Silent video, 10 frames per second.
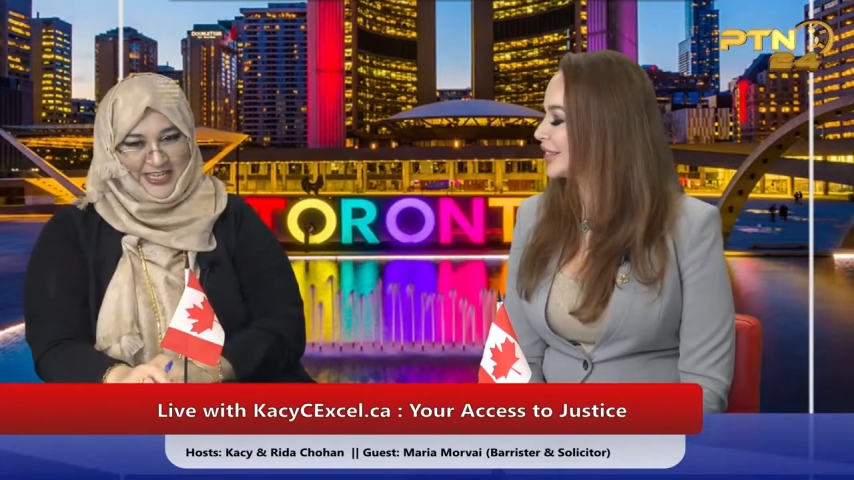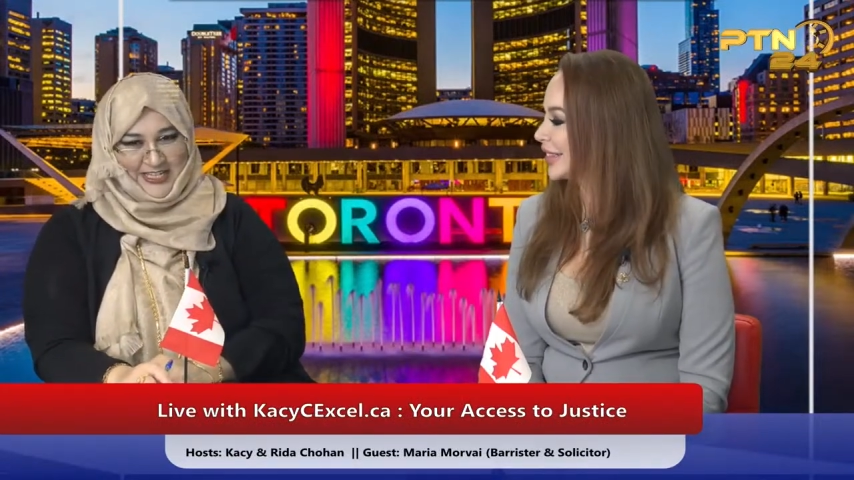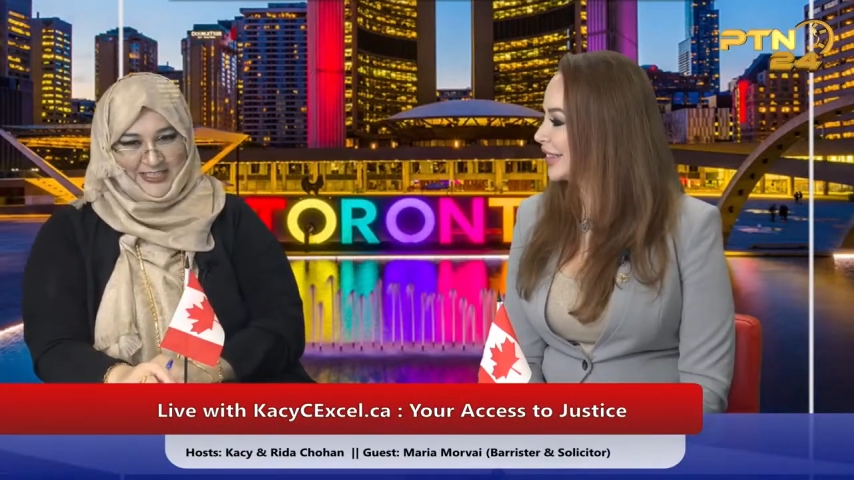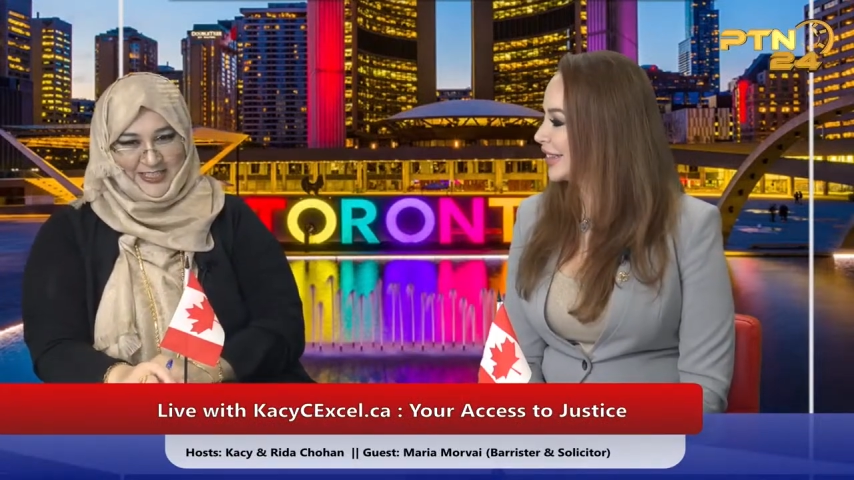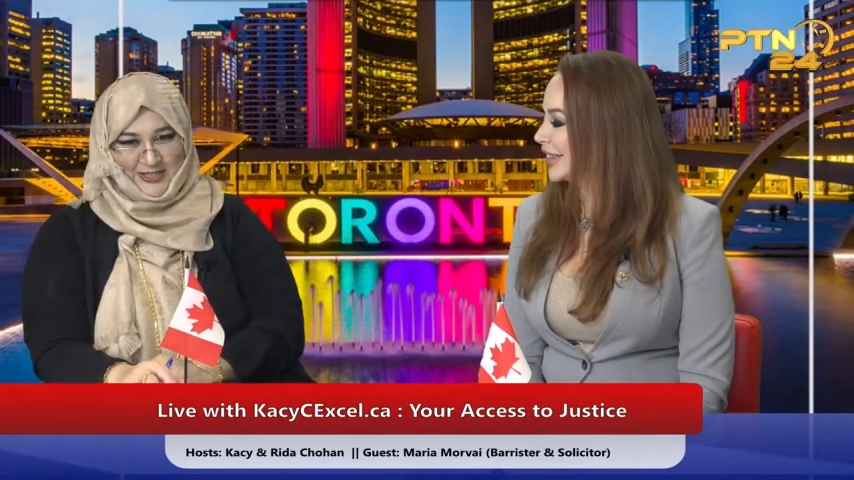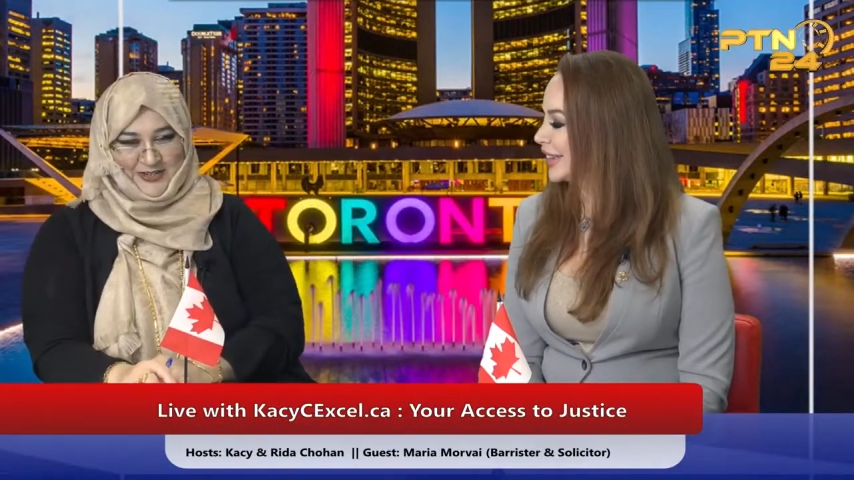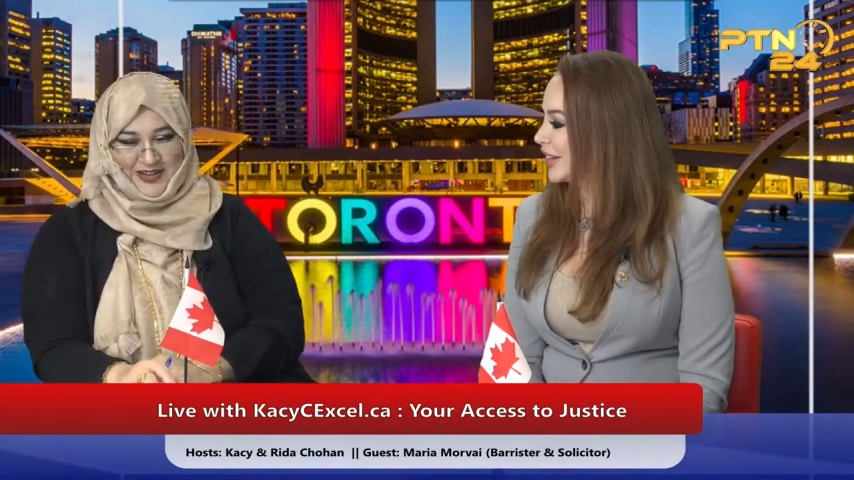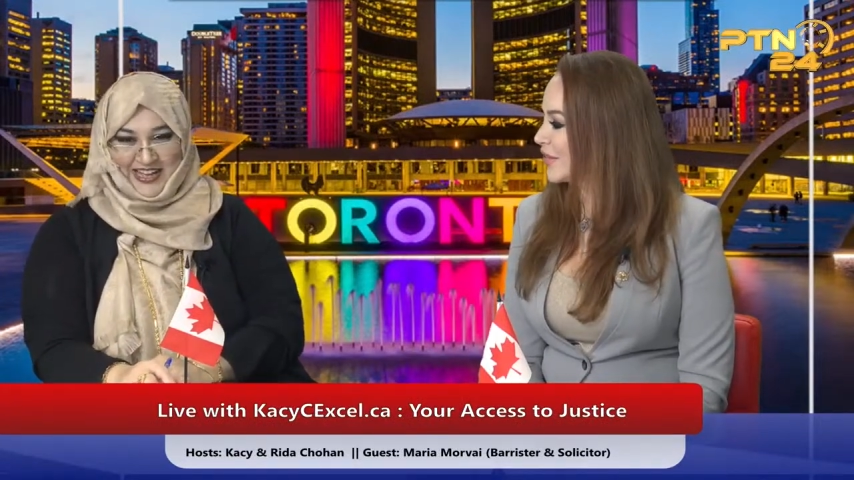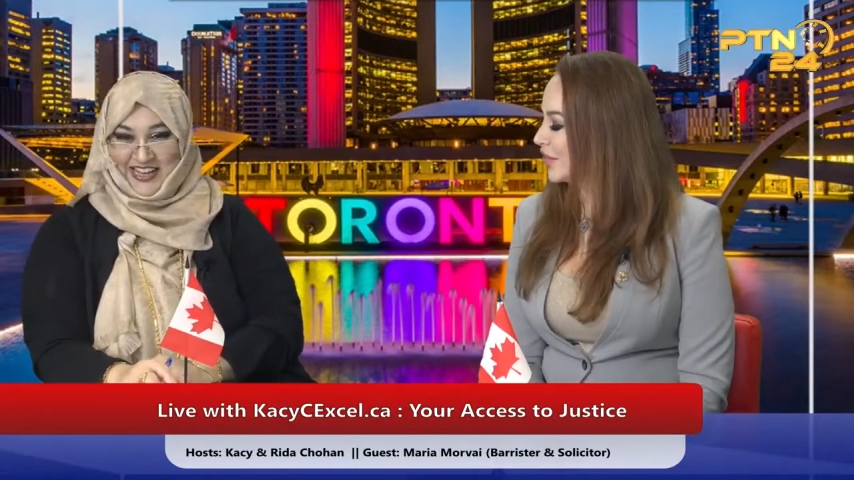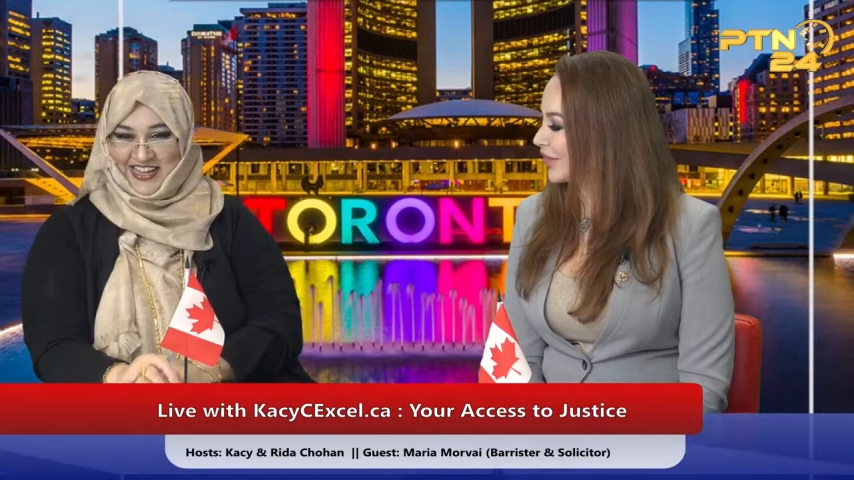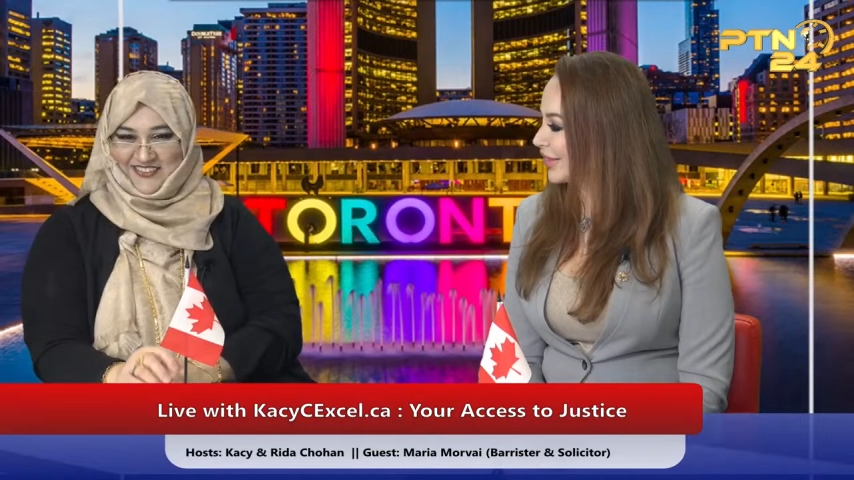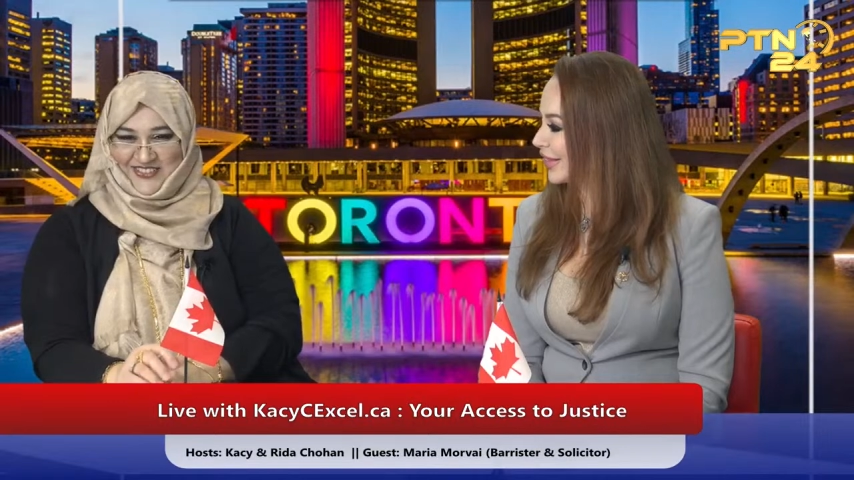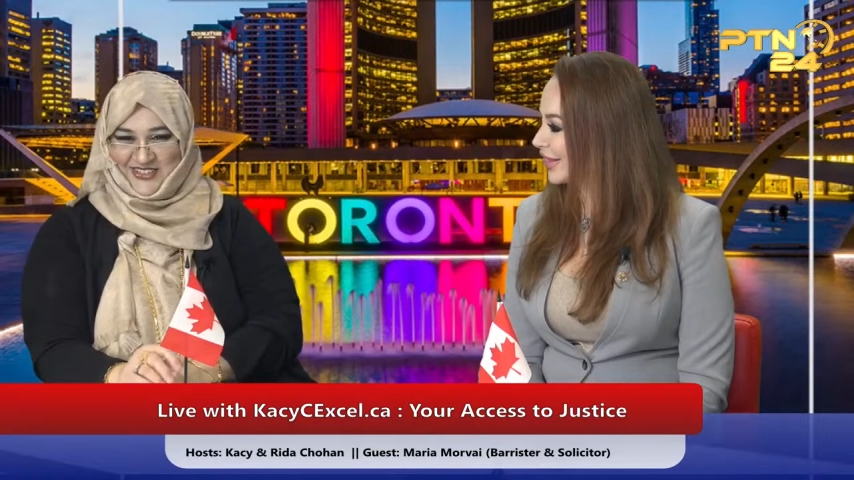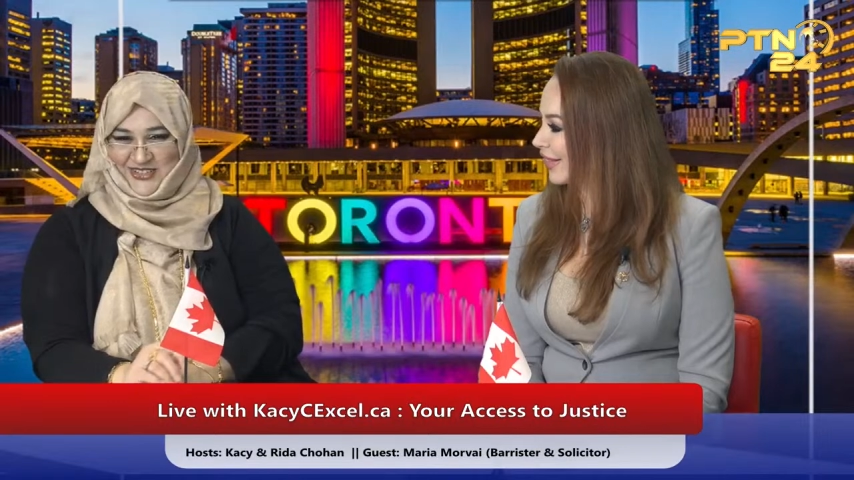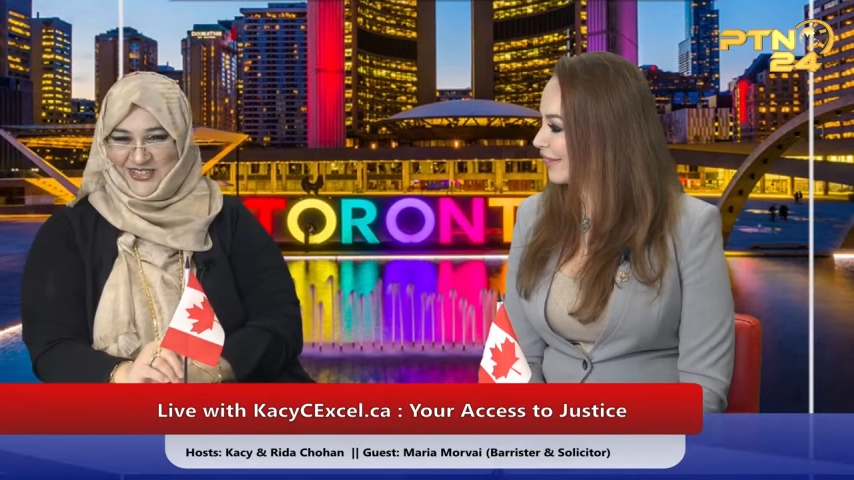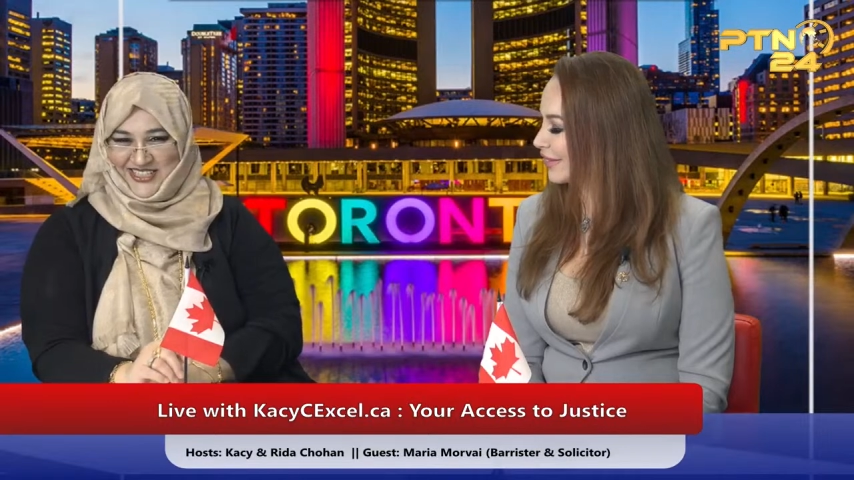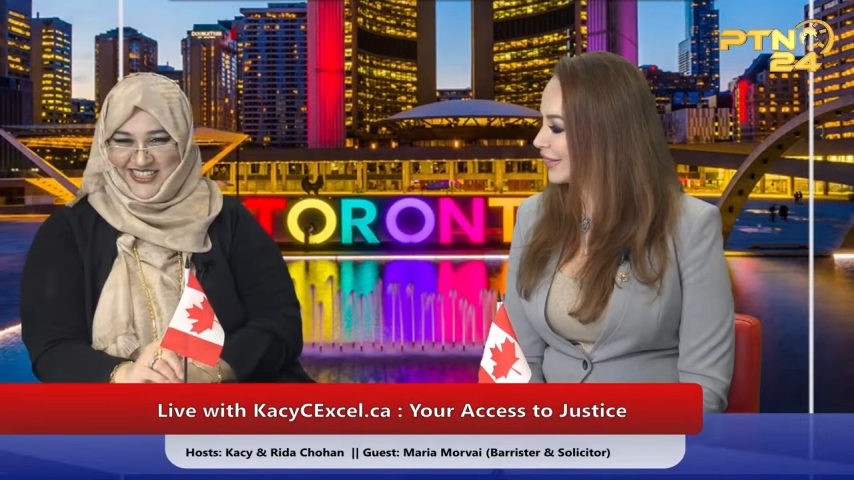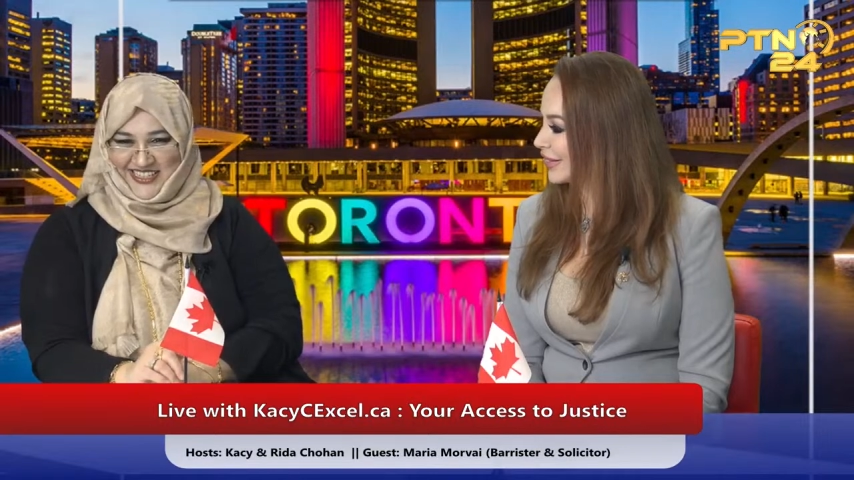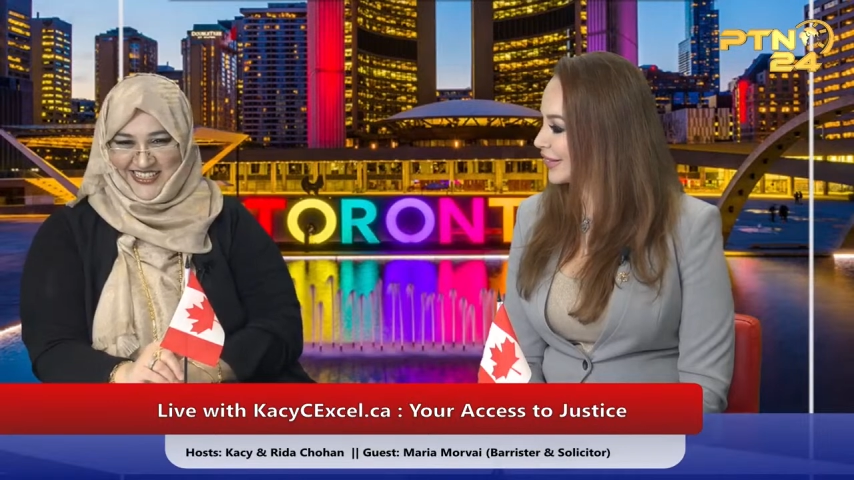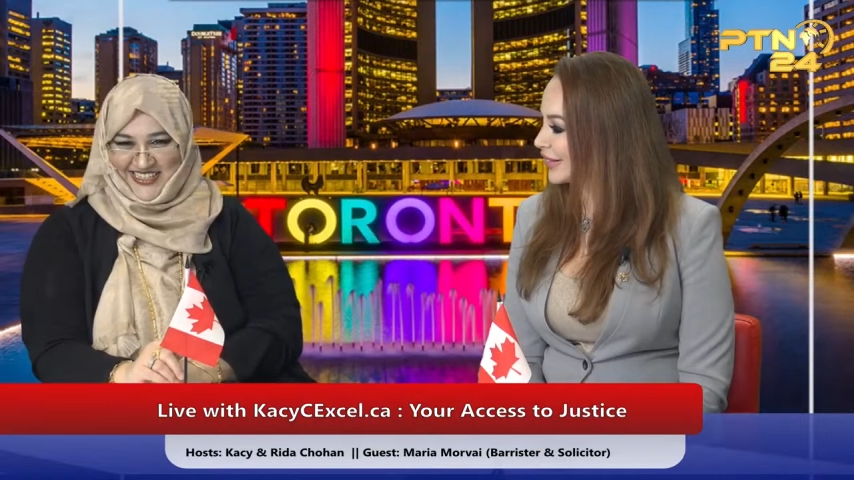So I have a quote
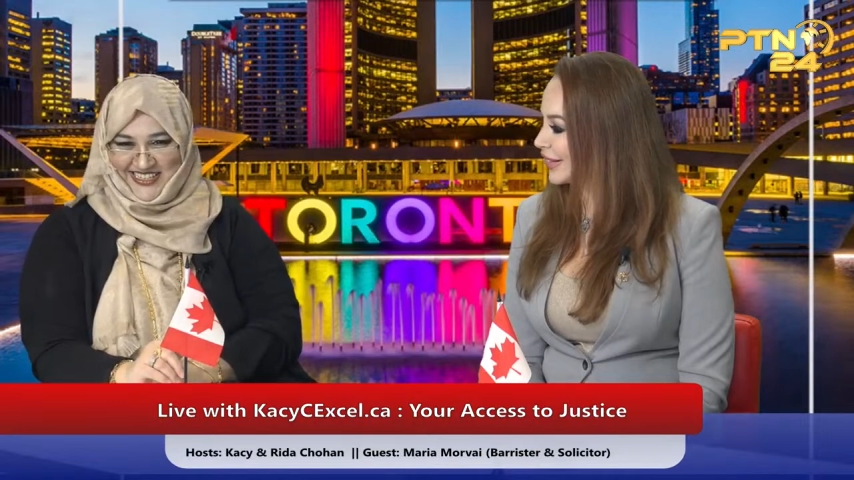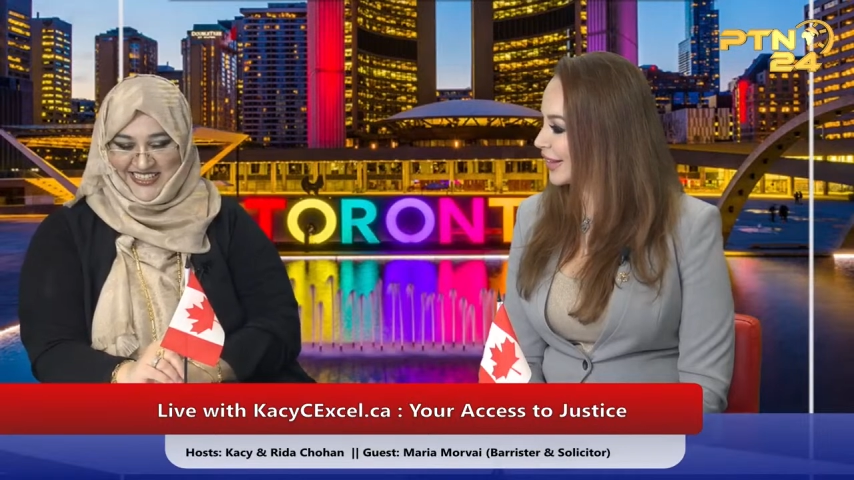here.